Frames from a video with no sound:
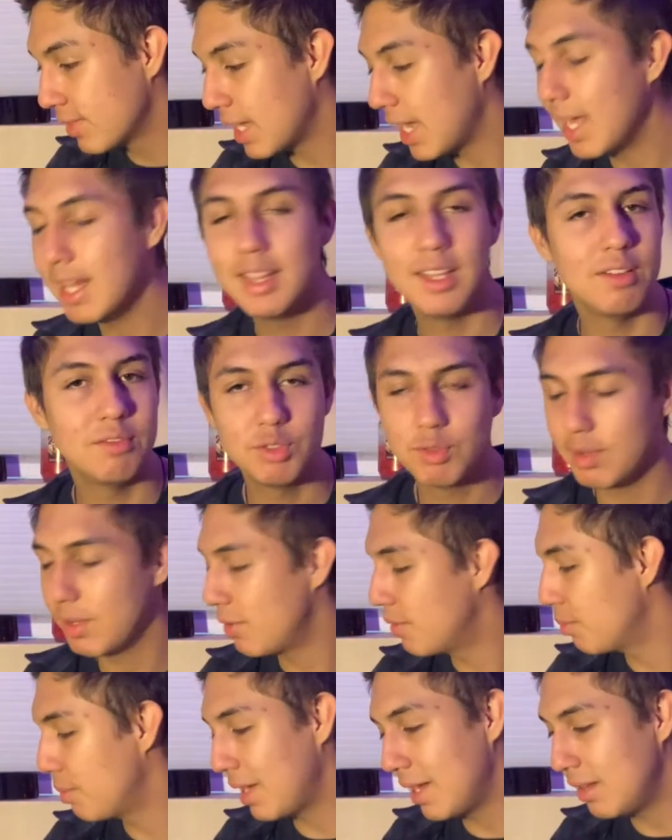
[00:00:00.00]
I love
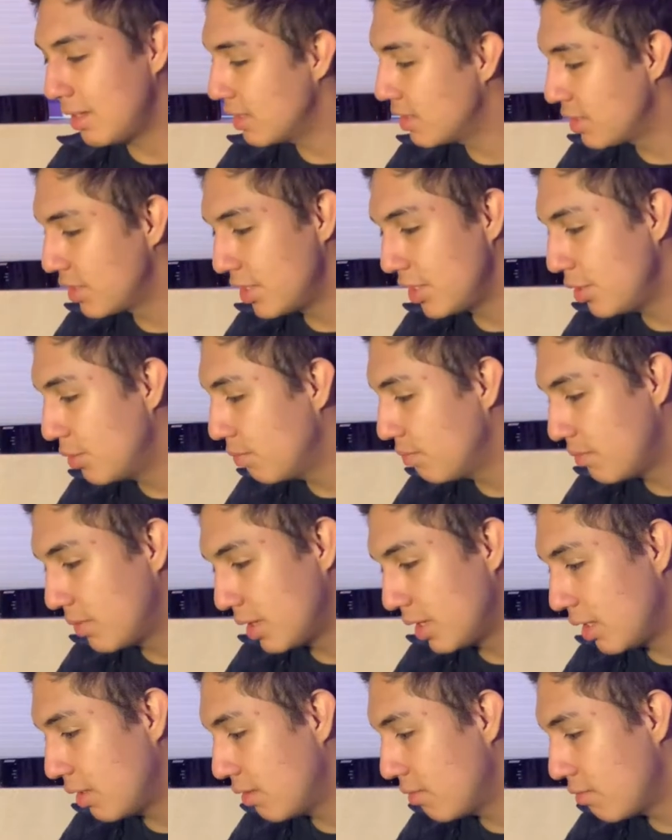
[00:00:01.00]
21 Pilots too,
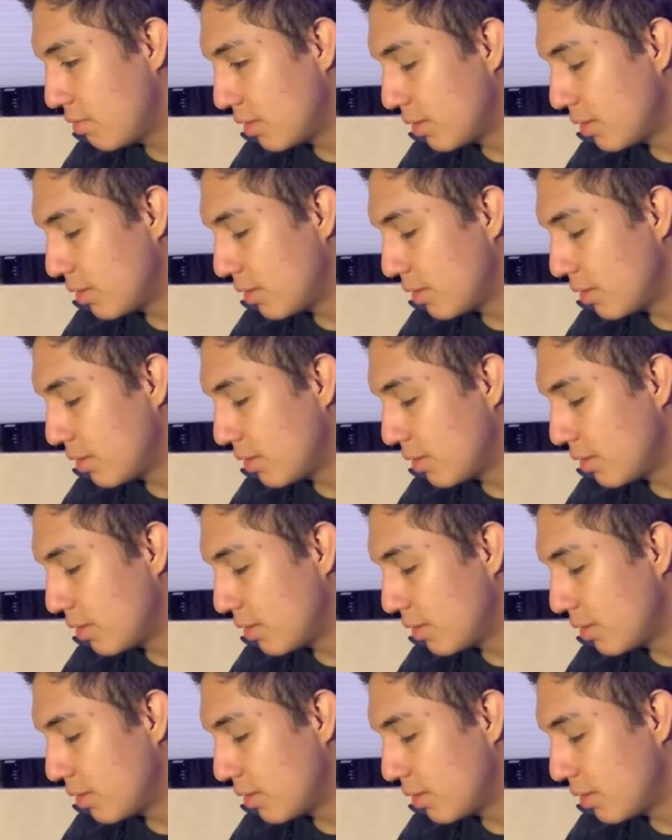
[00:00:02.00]
love.